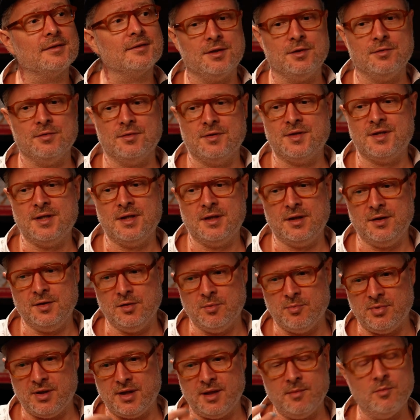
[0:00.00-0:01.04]
You're seeing your
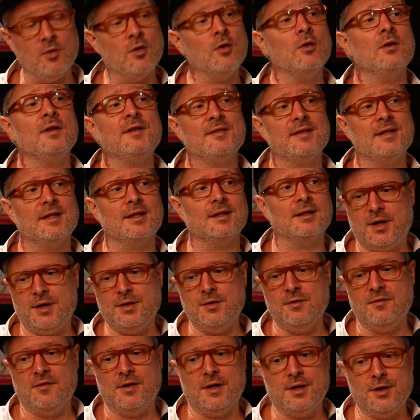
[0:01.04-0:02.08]
brand more holistically, and
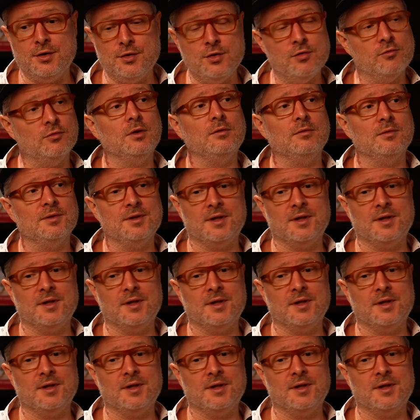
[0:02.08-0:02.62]
you find a new role.